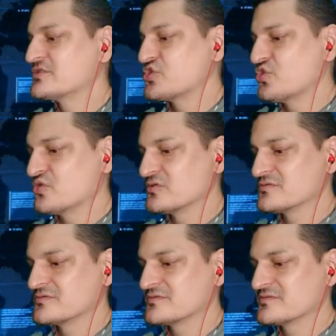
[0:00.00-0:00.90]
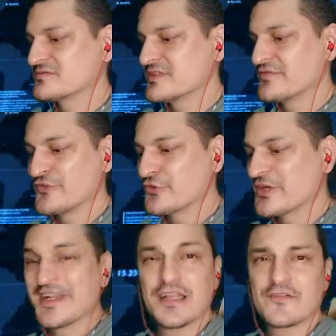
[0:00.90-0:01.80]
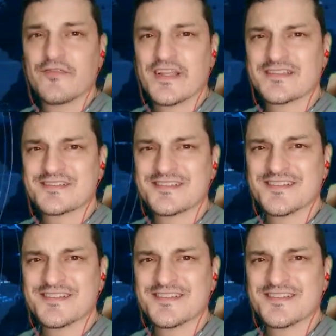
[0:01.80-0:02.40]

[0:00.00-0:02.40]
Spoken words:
So if you're a Netflix